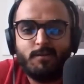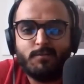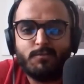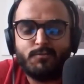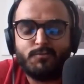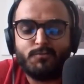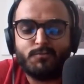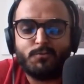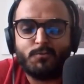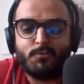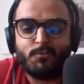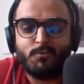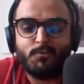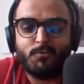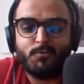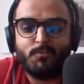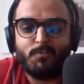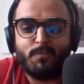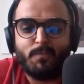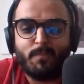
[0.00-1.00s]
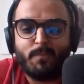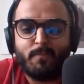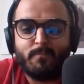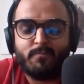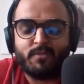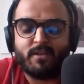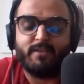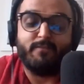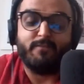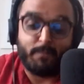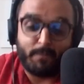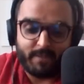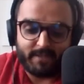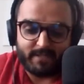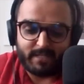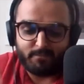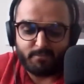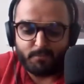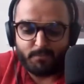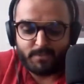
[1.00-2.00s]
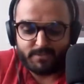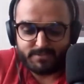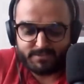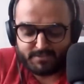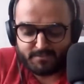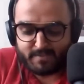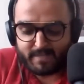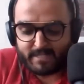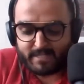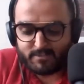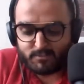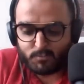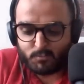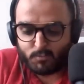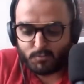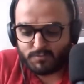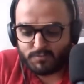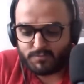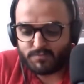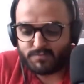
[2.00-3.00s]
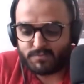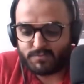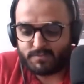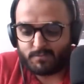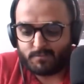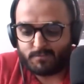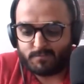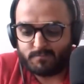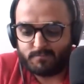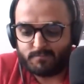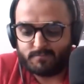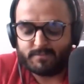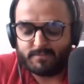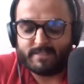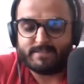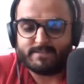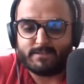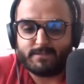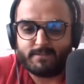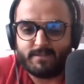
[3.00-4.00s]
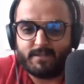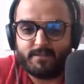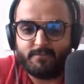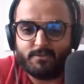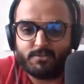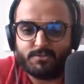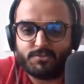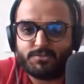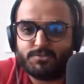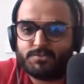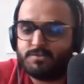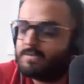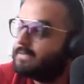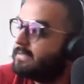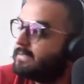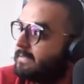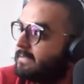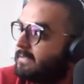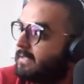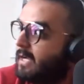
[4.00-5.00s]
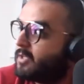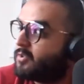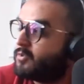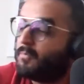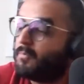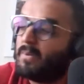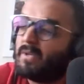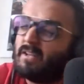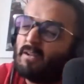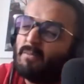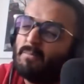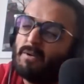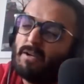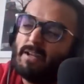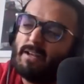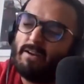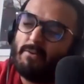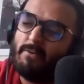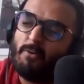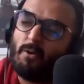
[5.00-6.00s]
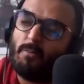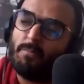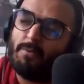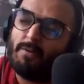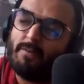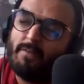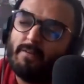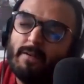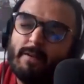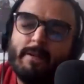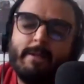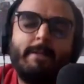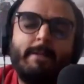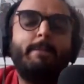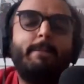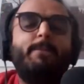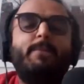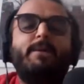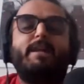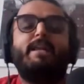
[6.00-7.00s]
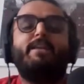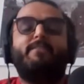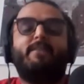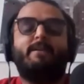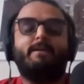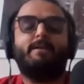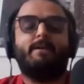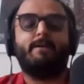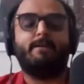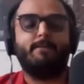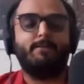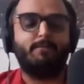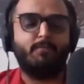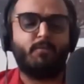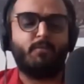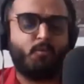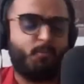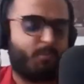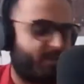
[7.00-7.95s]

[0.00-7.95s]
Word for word: So, so I even picked up a business math course uh, recently, which I should pick it up again. I dropped it, but anyway, uh, no,